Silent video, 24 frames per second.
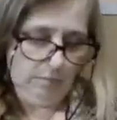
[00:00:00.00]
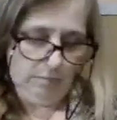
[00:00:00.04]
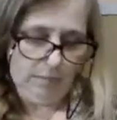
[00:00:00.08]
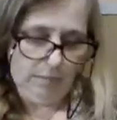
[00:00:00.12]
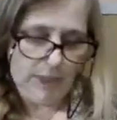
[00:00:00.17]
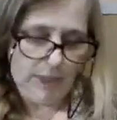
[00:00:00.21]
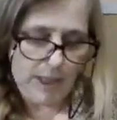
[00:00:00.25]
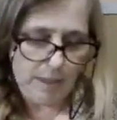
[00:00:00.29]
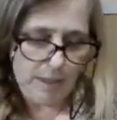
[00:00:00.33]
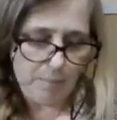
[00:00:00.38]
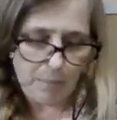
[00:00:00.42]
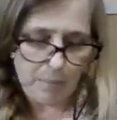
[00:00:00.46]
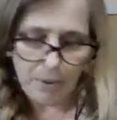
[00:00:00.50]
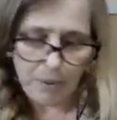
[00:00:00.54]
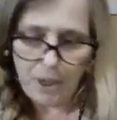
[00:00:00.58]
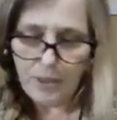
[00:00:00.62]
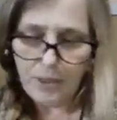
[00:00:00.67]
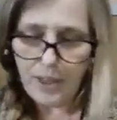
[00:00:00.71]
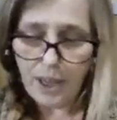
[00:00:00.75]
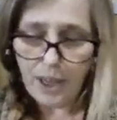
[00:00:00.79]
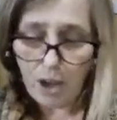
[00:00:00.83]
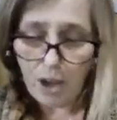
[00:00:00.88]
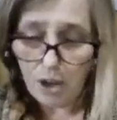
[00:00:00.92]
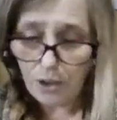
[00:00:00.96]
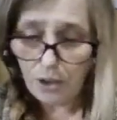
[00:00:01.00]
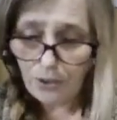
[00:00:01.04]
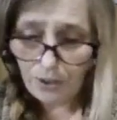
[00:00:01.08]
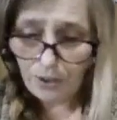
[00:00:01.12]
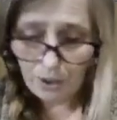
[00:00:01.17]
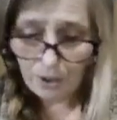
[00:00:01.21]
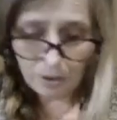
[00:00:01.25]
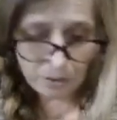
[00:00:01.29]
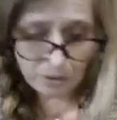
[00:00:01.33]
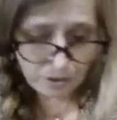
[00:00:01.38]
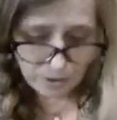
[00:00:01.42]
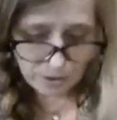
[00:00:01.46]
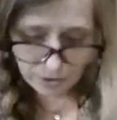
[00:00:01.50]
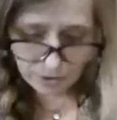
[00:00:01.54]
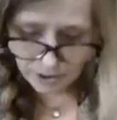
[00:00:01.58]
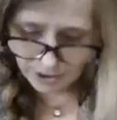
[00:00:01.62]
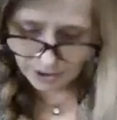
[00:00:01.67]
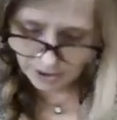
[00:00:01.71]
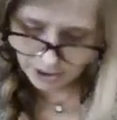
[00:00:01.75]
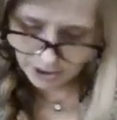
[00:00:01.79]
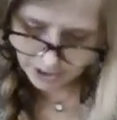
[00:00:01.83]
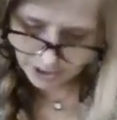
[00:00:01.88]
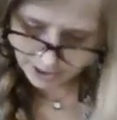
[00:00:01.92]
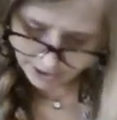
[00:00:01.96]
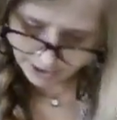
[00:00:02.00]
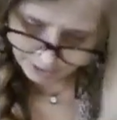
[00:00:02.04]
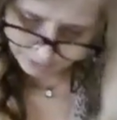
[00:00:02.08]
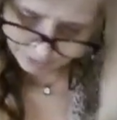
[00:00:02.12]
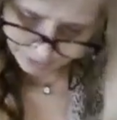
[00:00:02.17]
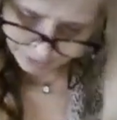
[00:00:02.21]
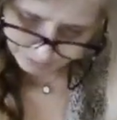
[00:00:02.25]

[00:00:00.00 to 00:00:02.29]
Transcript: Keep breathing. Also, during this, if